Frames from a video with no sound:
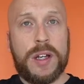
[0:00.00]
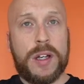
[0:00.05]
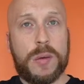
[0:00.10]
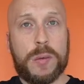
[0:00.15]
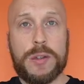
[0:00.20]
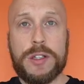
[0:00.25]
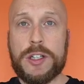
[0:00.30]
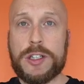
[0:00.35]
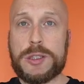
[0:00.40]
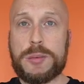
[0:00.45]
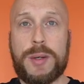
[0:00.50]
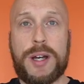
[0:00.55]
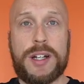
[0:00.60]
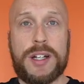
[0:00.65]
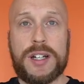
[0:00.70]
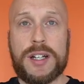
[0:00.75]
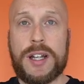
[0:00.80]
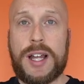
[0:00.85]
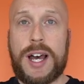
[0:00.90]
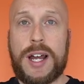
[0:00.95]
When you're
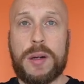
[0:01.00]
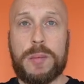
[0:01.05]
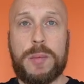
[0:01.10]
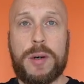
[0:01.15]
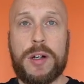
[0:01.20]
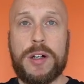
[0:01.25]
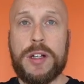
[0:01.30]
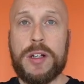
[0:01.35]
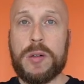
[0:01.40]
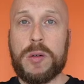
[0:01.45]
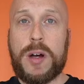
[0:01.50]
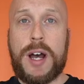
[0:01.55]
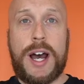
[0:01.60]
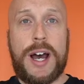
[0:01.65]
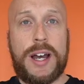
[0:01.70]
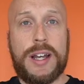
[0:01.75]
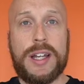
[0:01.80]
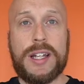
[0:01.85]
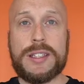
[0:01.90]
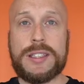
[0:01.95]
spending a lot of money on
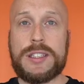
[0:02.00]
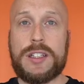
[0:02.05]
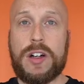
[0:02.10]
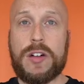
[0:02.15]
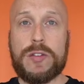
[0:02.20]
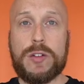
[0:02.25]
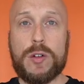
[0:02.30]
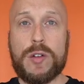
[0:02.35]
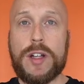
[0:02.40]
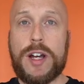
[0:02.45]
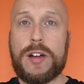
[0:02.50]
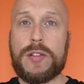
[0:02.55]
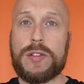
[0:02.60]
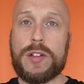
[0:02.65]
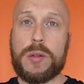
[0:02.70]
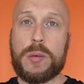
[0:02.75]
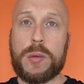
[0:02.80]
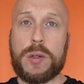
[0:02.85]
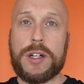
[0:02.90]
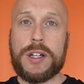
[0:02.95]
high end stuff, you
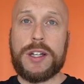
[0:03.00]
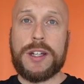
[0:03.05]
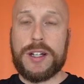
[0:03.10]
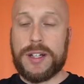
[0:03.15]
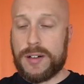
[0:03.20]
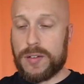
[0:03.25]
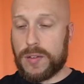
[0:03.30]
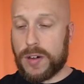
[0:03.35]
definitely want to get it